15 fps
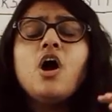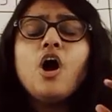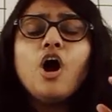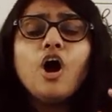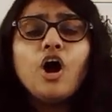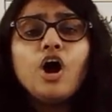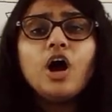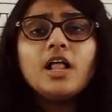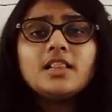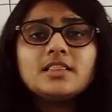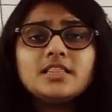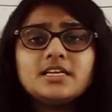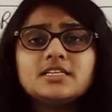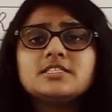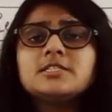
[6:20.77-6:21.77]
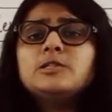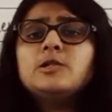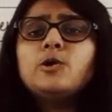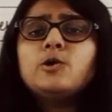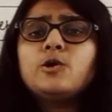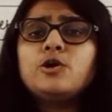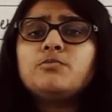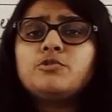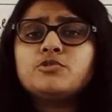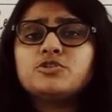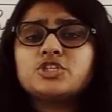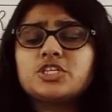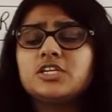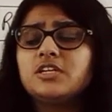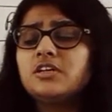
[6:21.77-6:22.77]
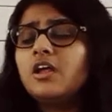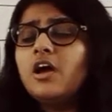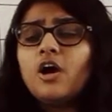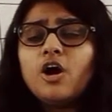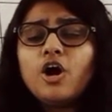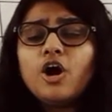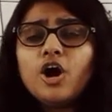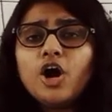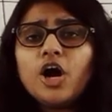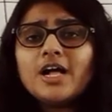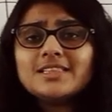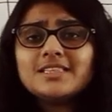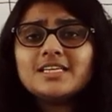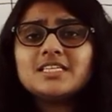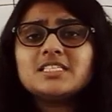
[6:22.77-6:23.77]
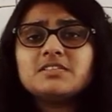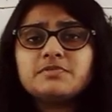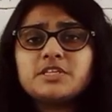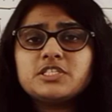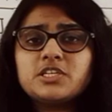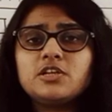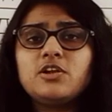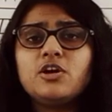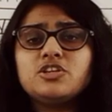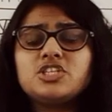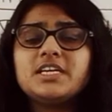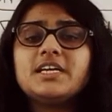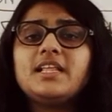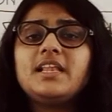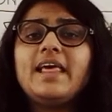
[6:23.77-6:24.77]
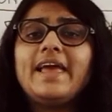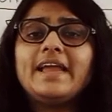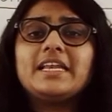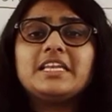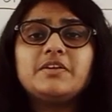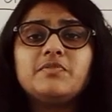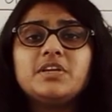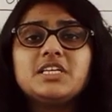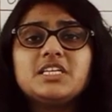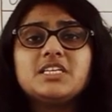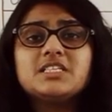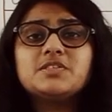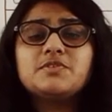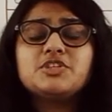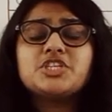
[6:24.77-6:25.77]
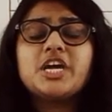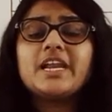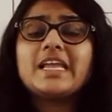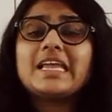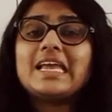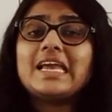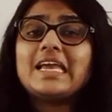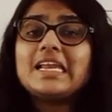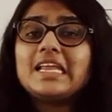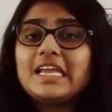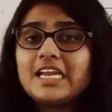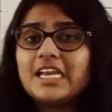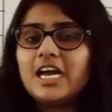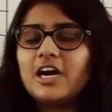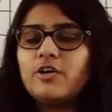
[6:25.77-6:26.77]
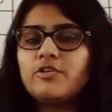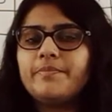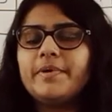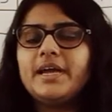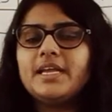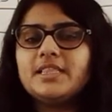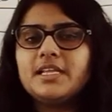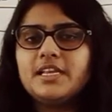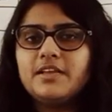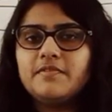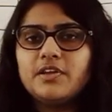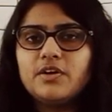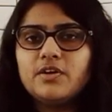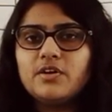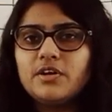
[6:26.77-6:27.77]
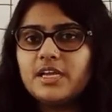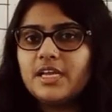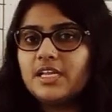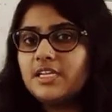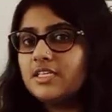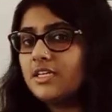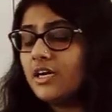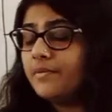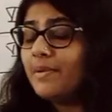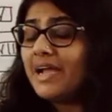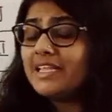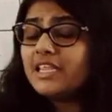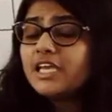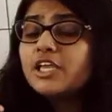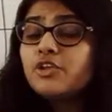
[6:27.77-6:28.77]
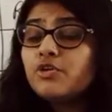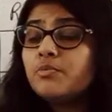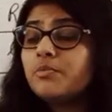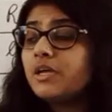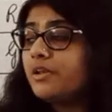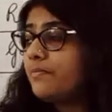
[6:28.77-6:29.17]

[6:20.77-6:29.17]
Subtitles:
all these, locomotion, all these physiological activities which are carried out by the living by the human